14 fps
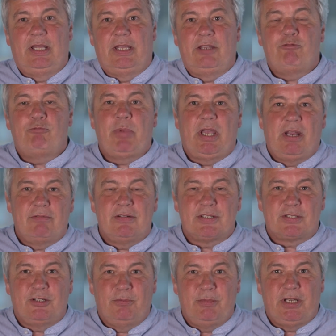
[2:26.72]
If parents
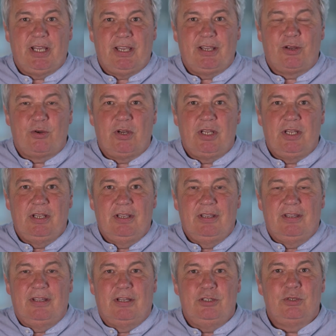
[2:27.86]
come in angry,
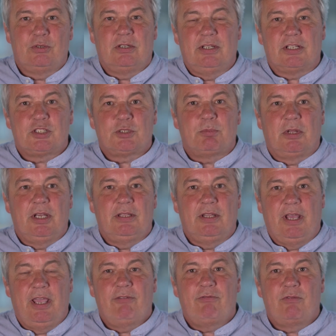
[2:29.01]
and you can explain
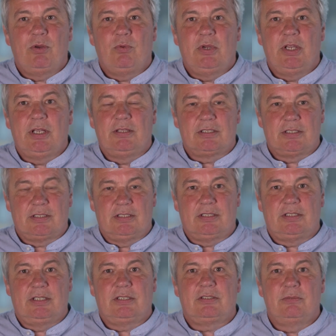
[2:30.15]
that every week this is the
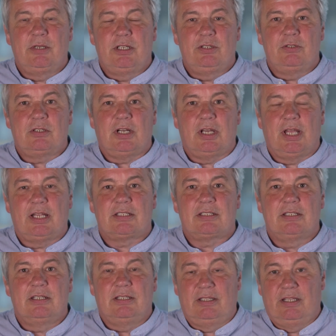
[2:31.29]
system in your class
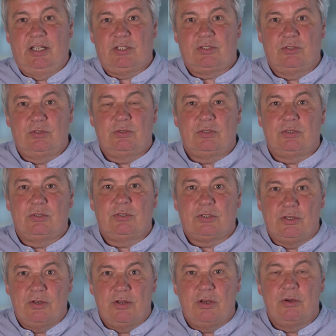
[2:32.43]
and their son or daughter
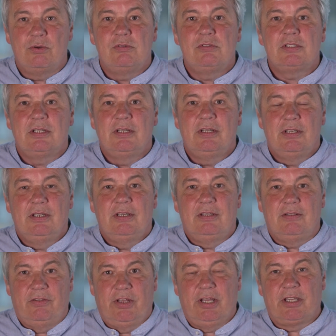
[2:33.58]
knows
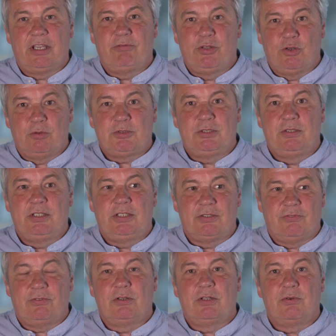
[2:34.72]
that they are given the opportunity to
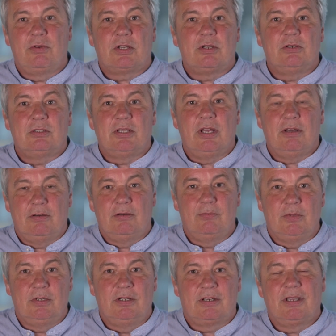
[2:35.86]
fully record their
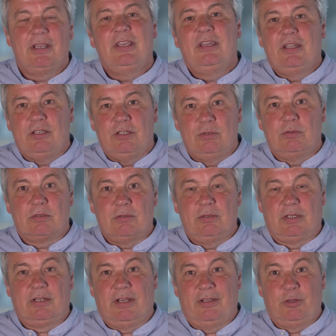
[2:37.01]
homework, you will
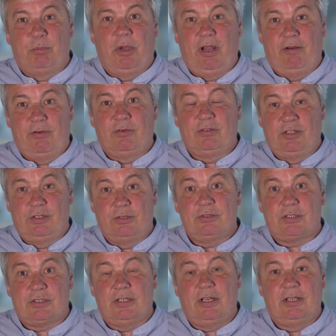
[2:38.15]
quickly get the parent on your
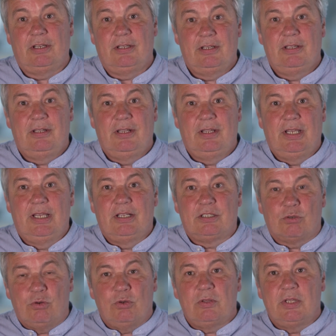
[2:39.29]
side. So
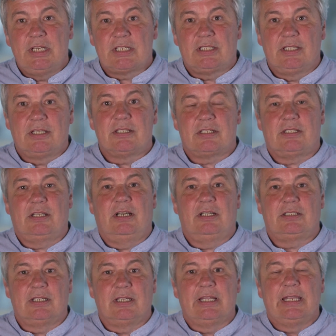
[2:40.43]
all these things start
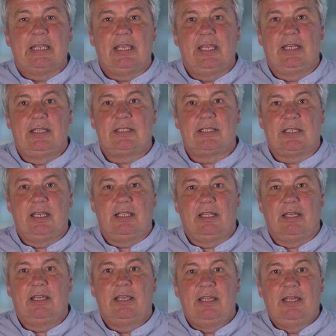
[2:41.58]
to link in together,